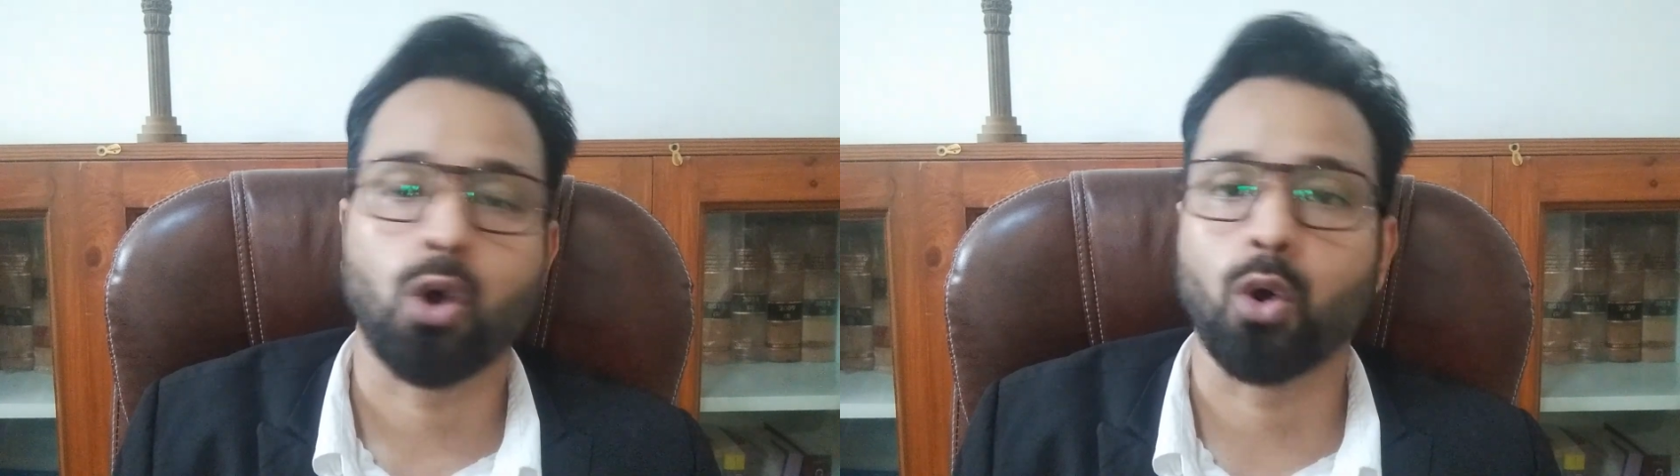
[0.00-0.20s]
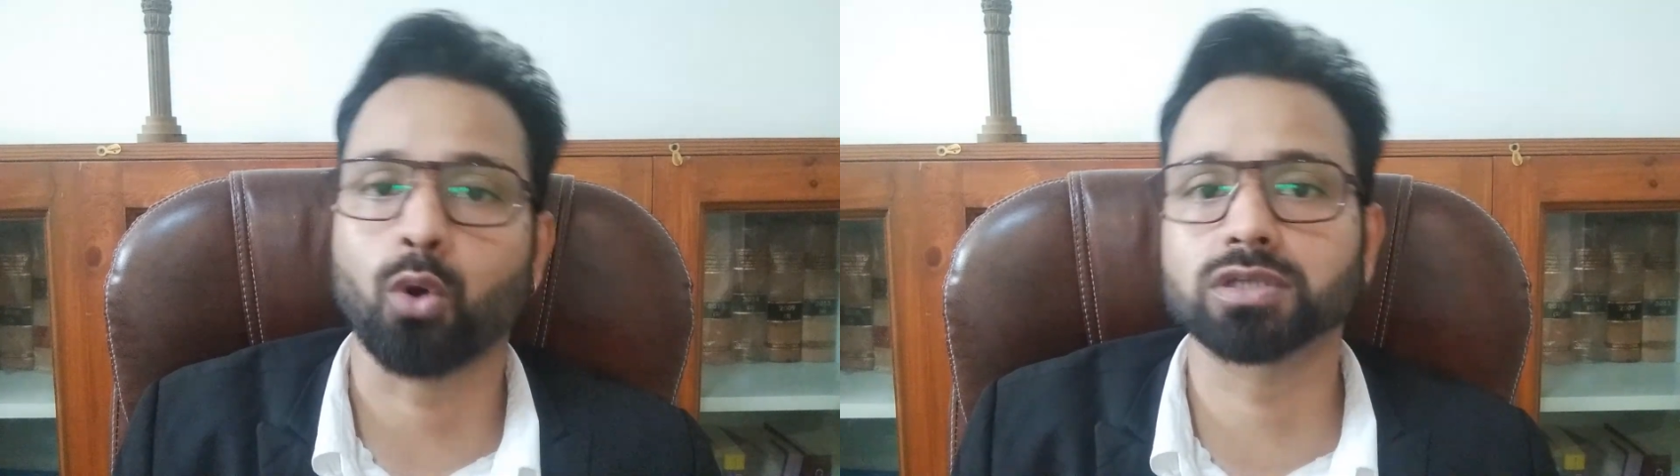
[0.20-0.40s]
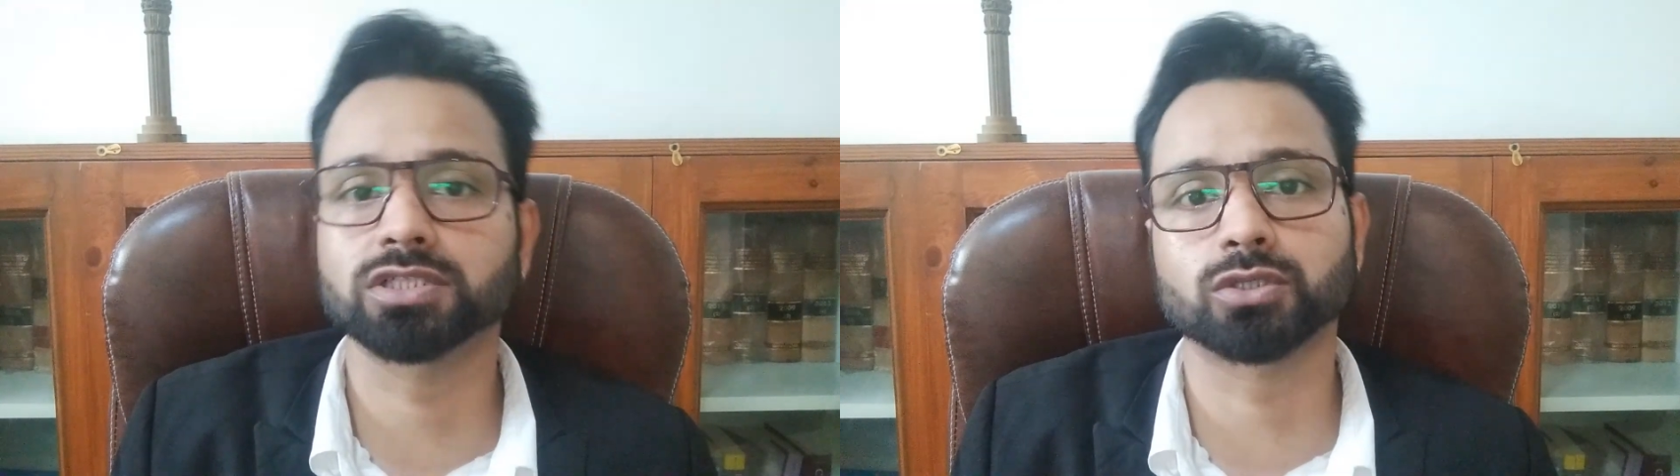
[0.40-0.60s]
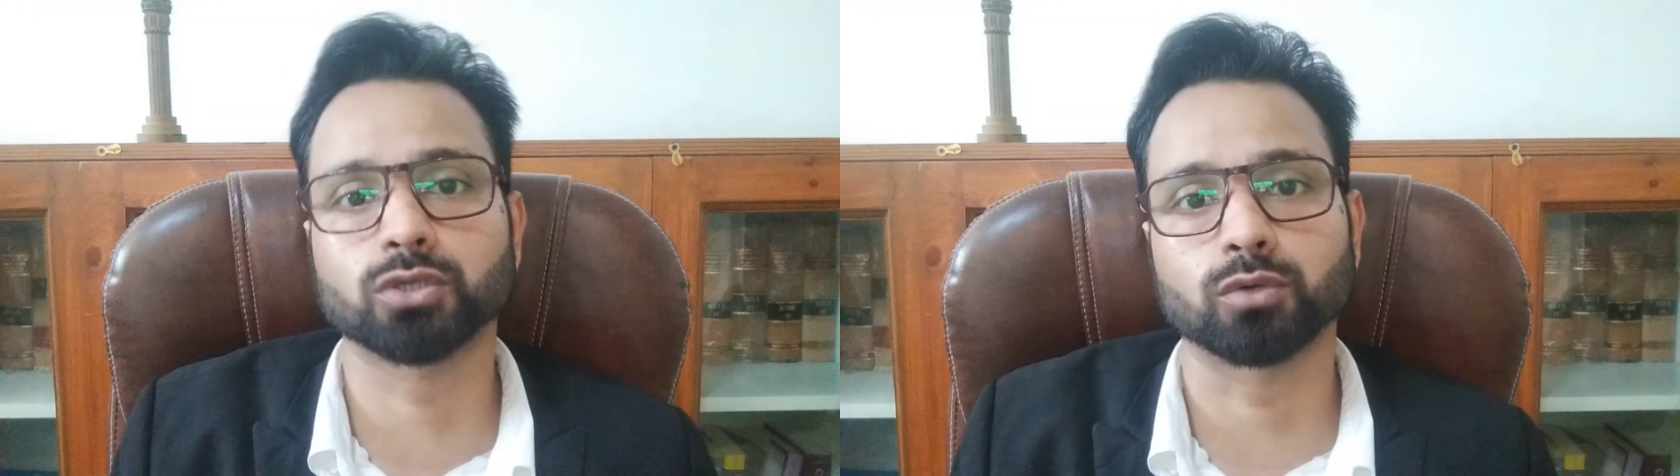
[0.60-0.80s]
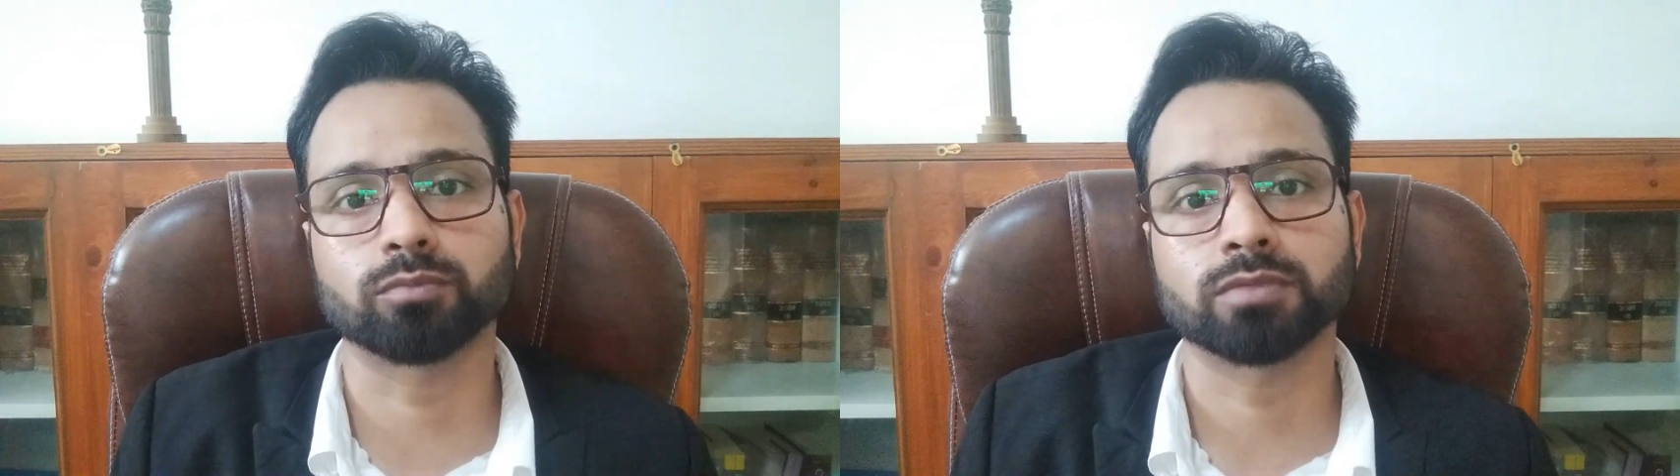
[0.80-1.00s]
or the
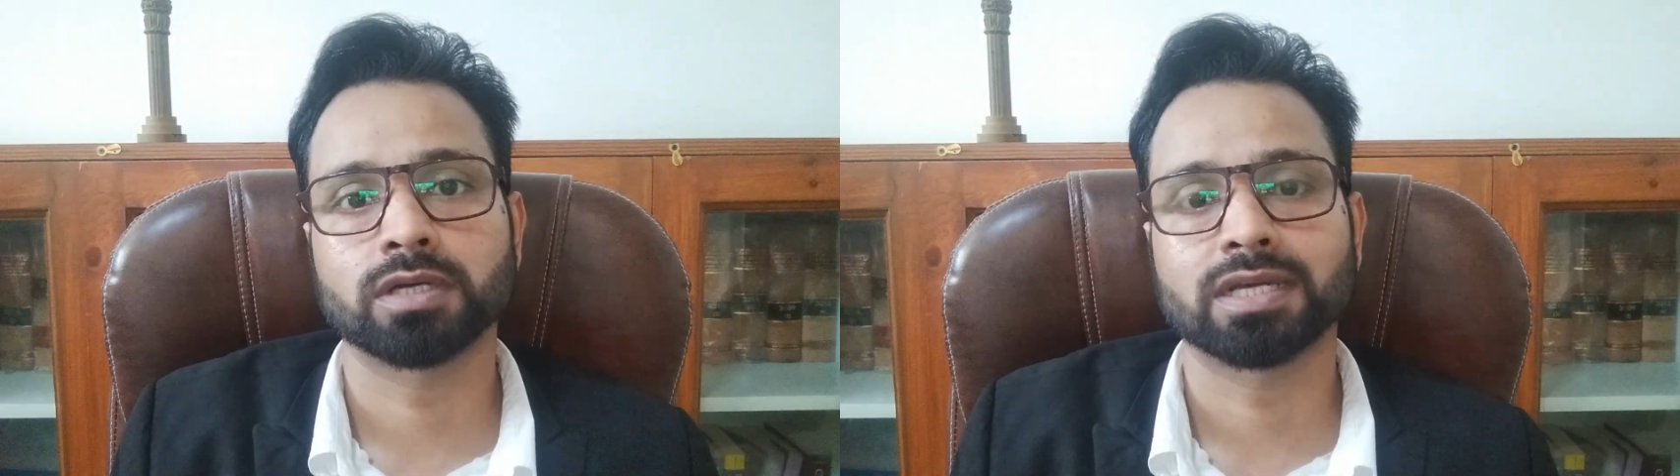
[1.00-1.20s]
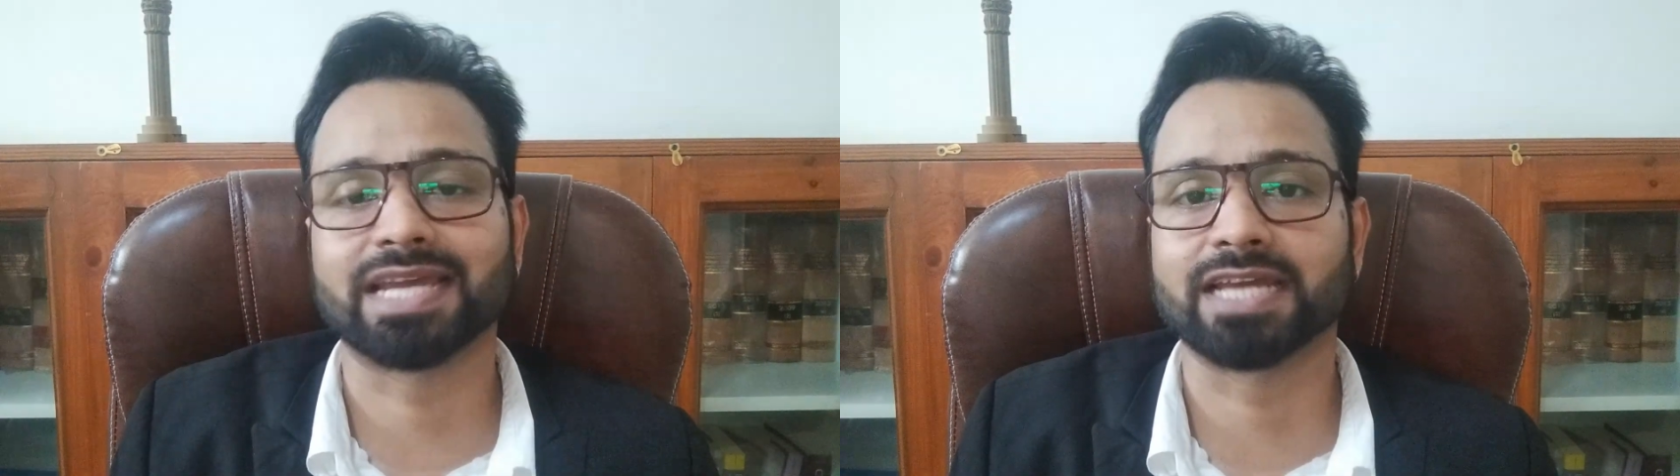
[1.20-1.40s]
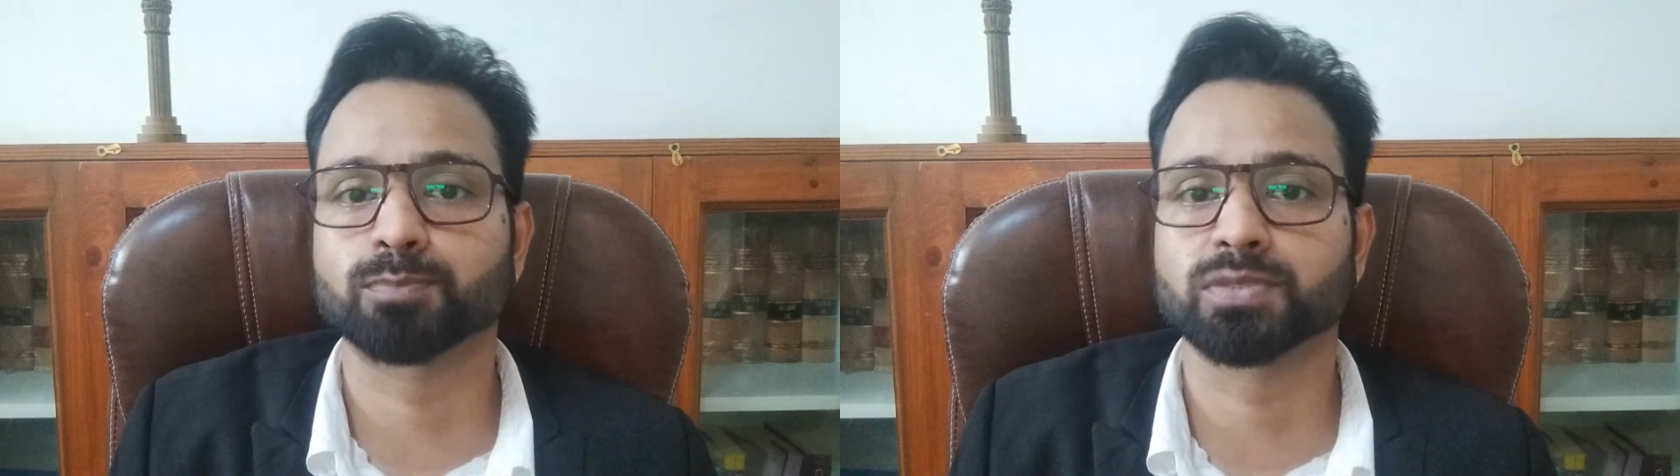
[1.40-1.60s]
groom can